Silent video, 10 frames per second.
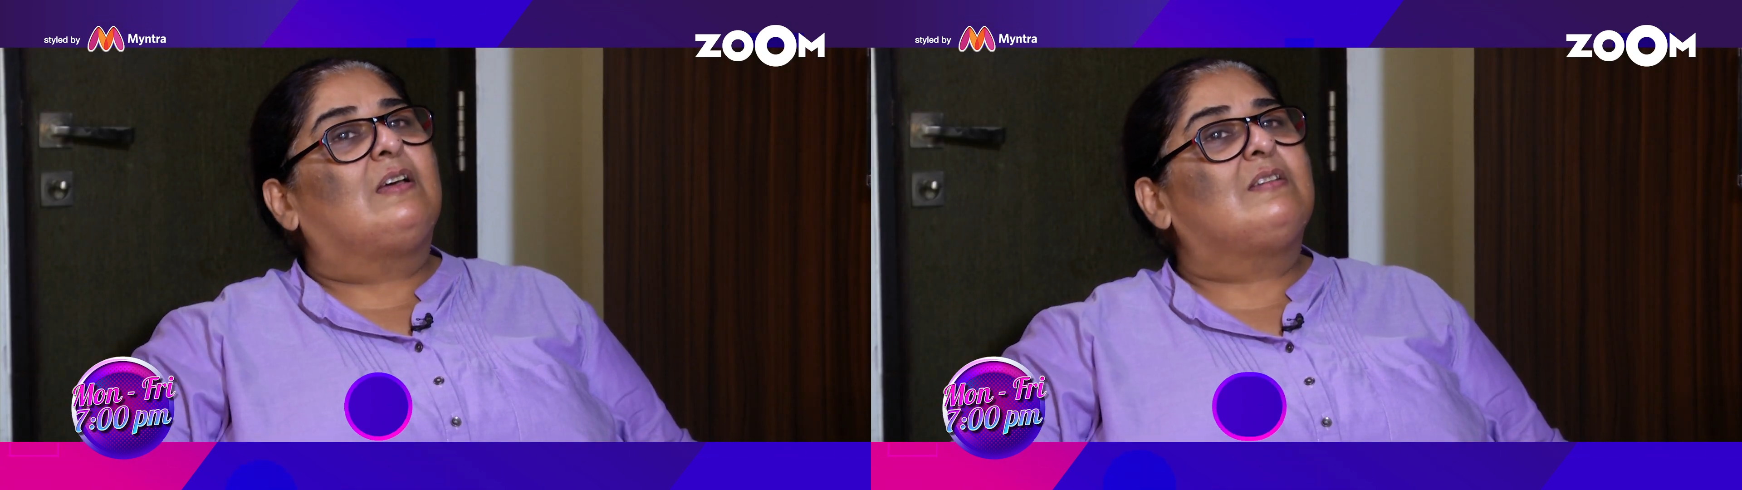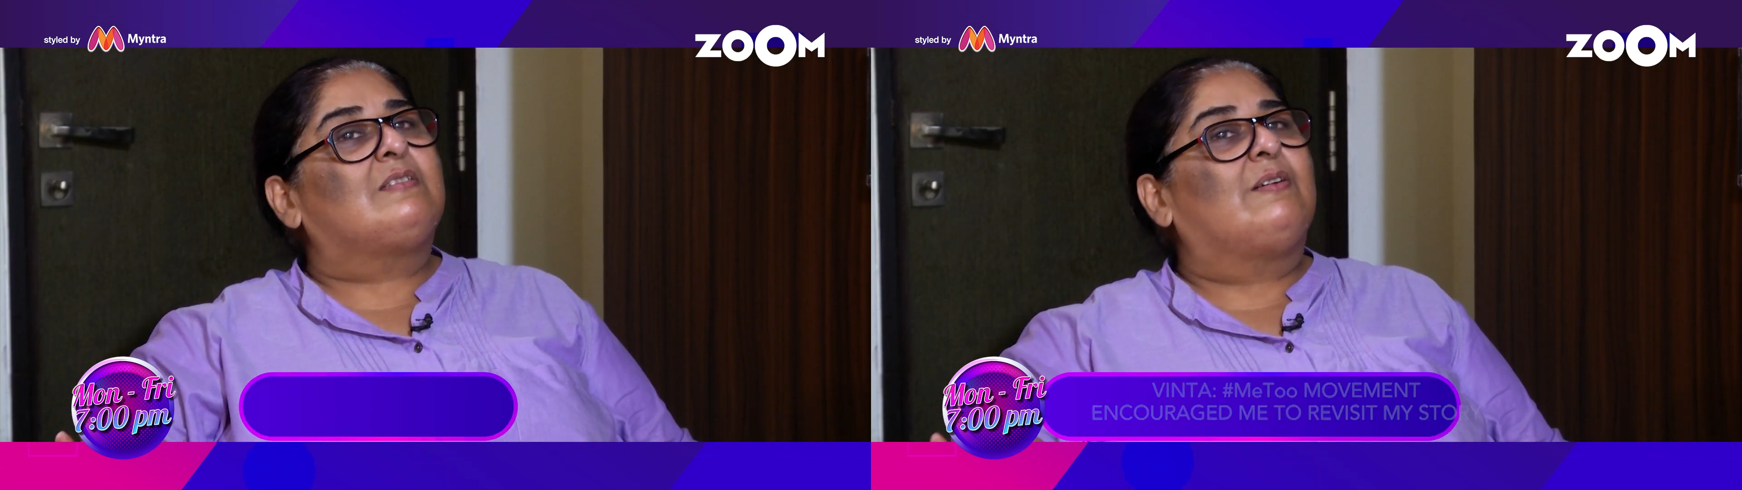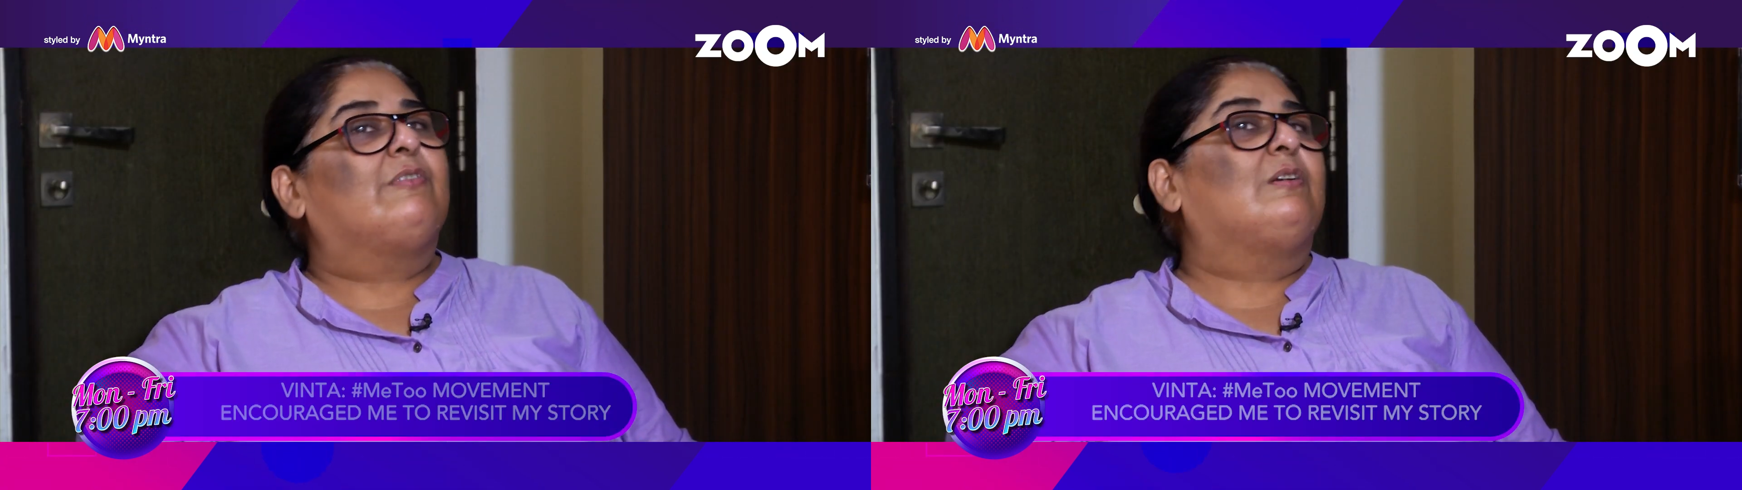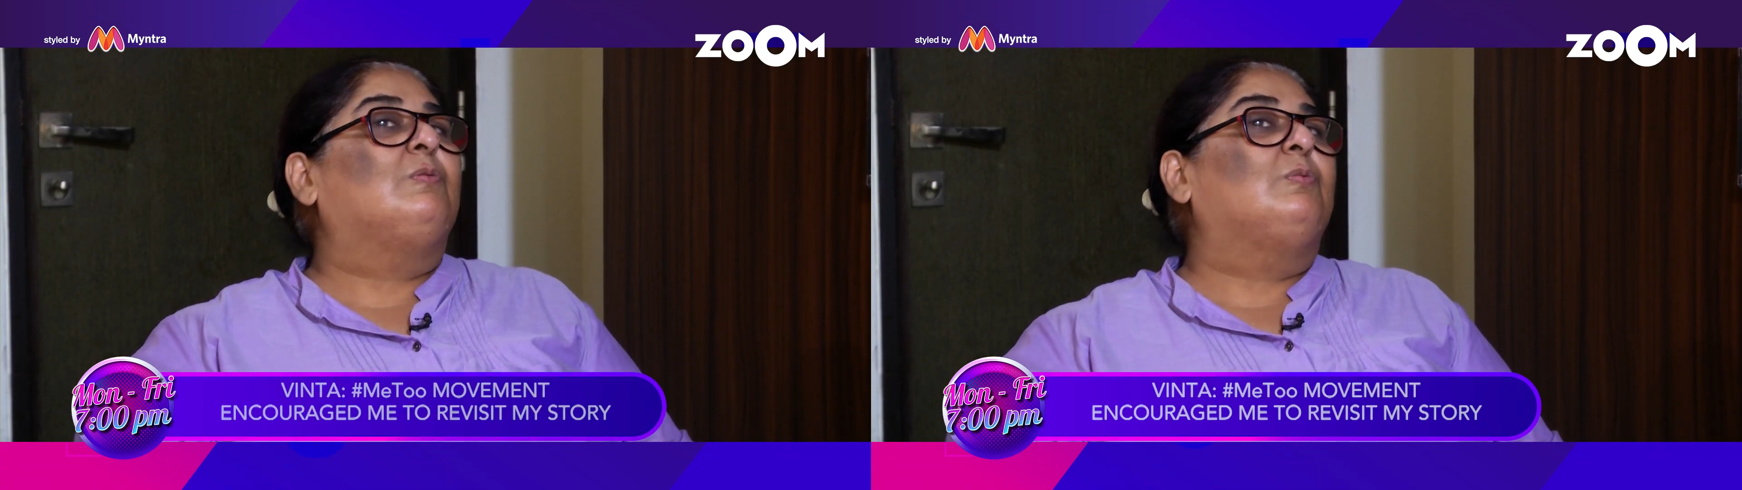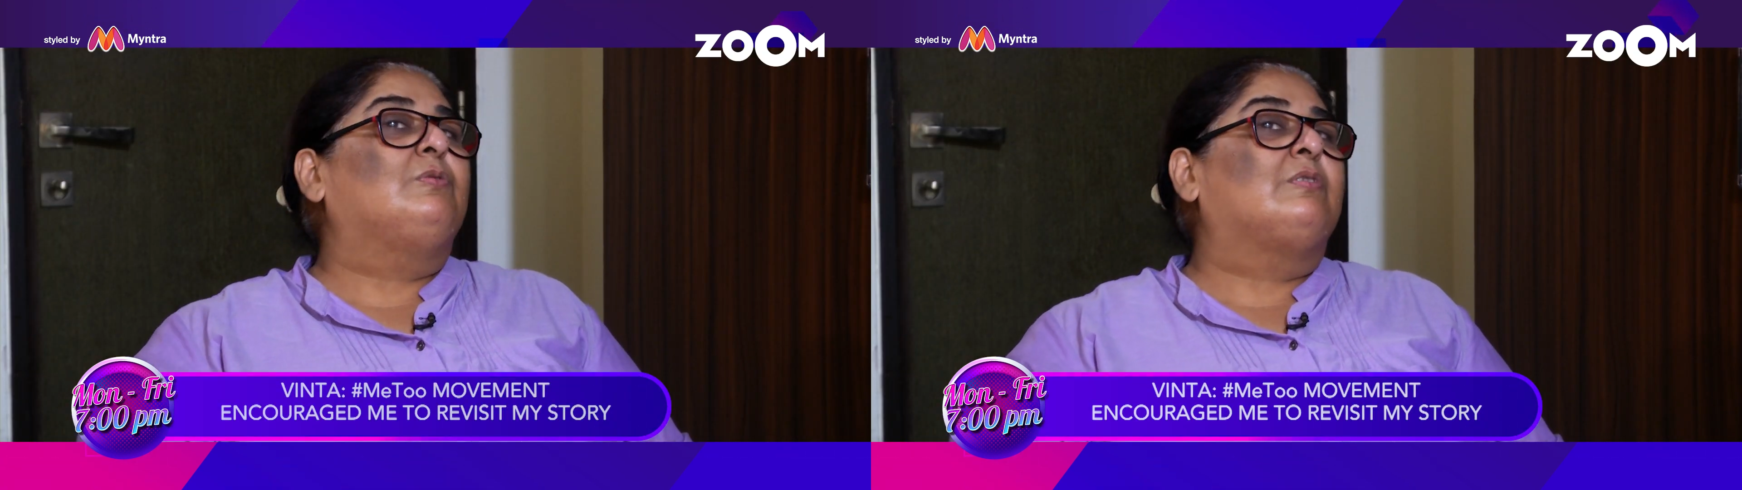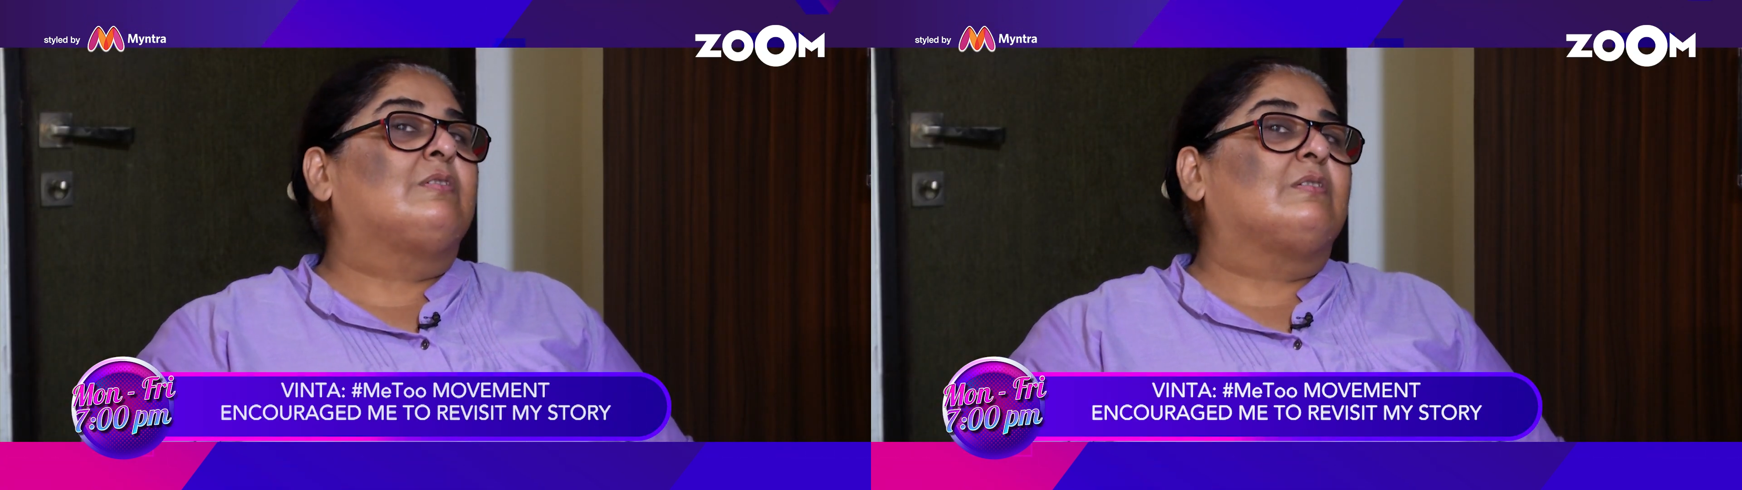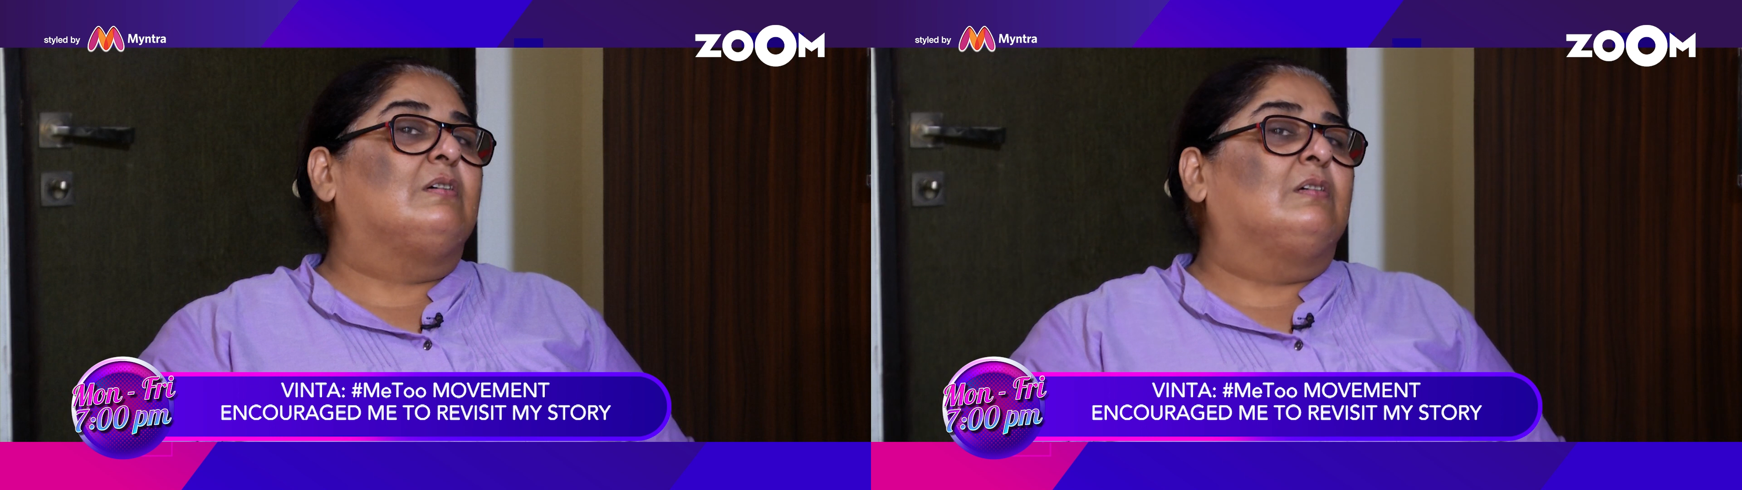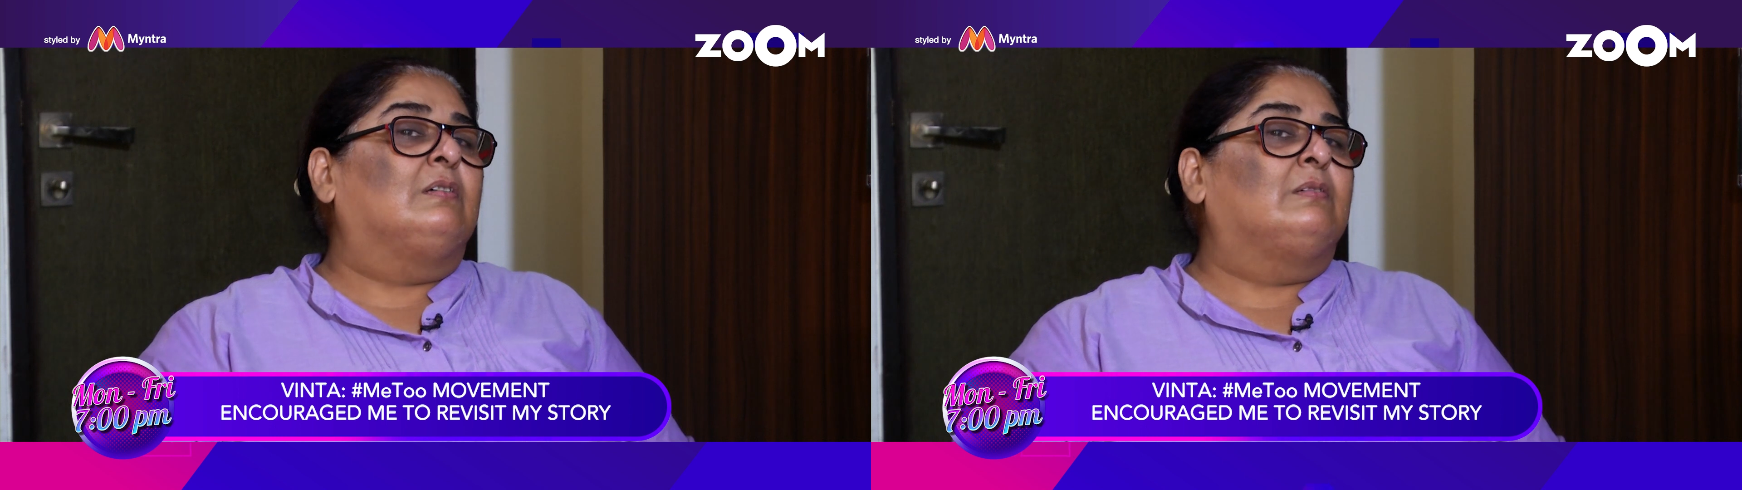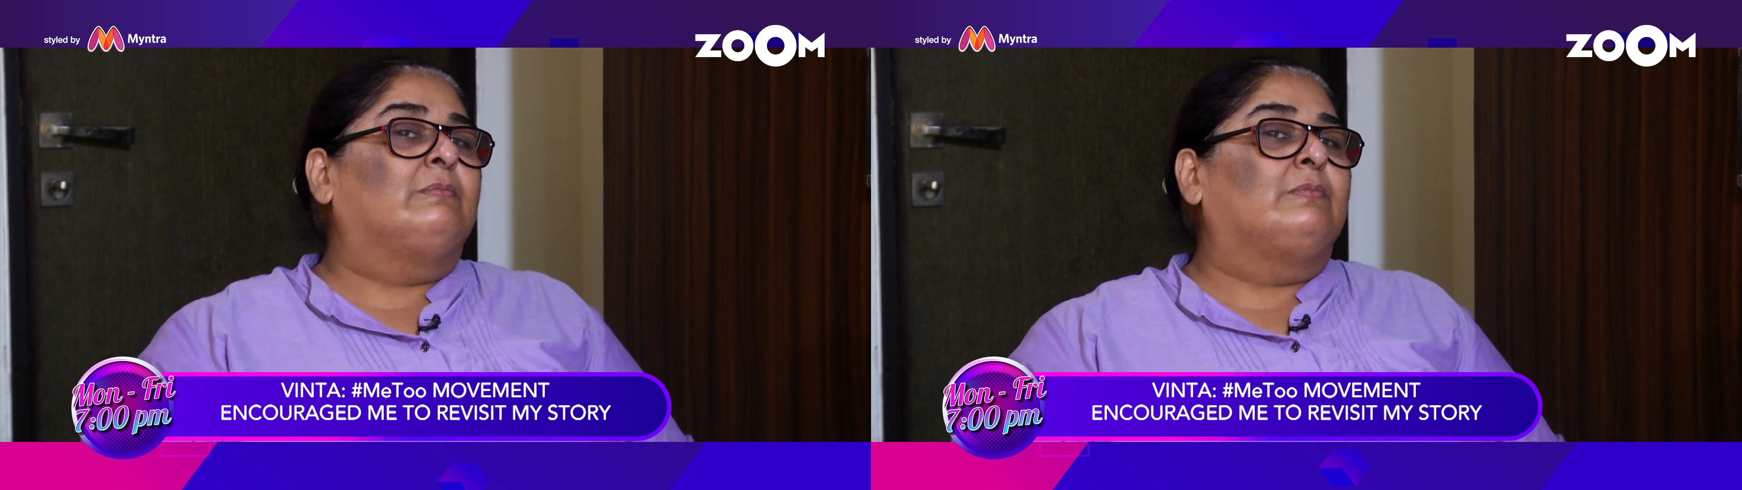as someone who's uh,